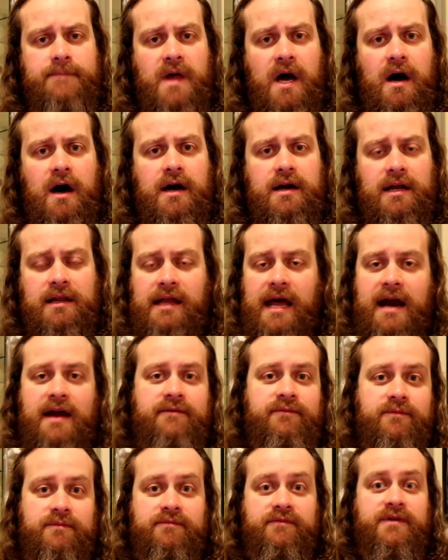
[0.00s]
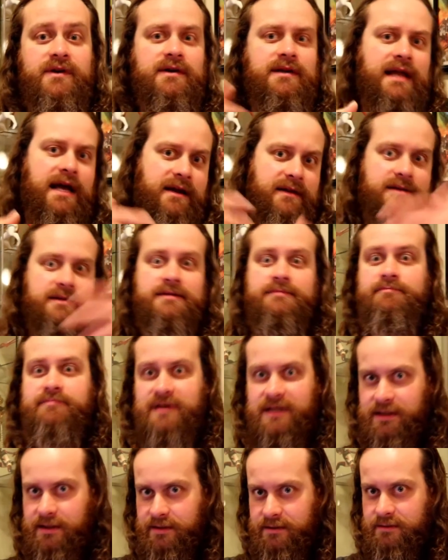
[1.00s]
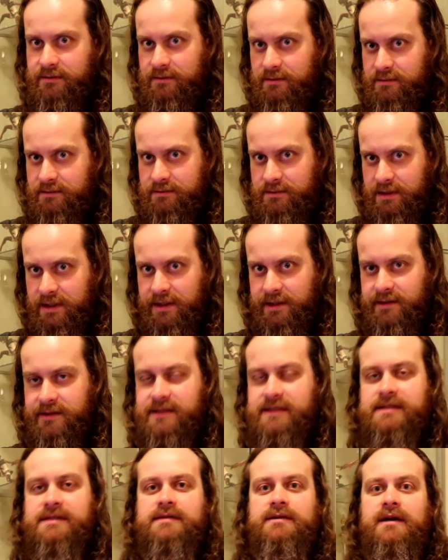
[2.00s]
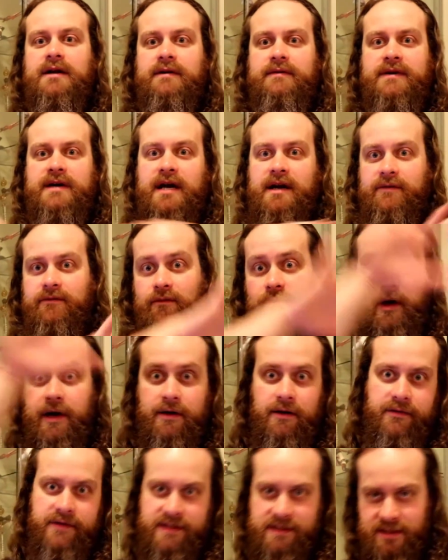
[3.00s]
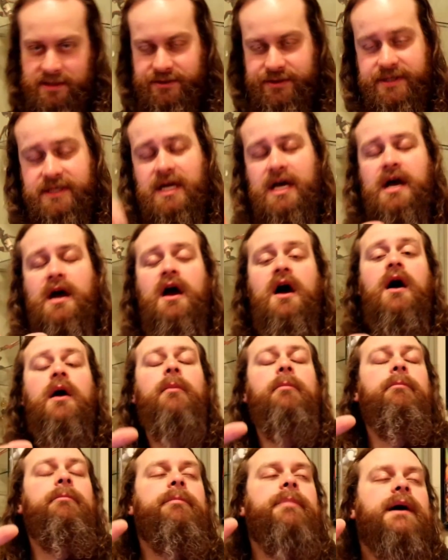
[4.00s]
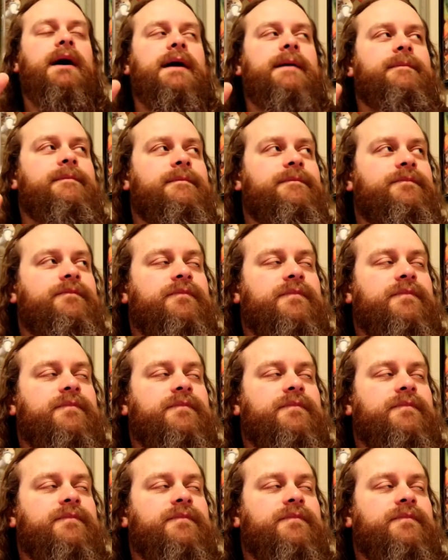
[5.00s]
on a lot of the political leaders that are kind of running all these countries. But